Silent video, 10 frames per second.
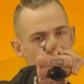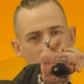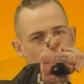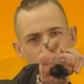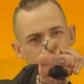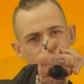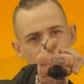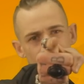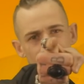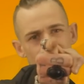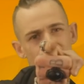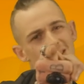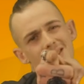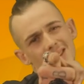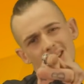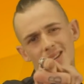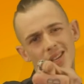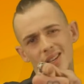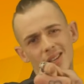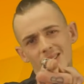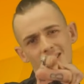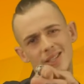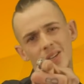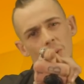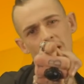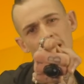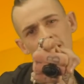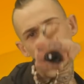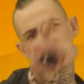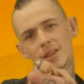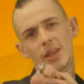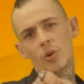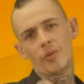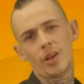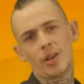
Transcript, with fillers: not getting past. He's got his stick, he's in the way. Deal with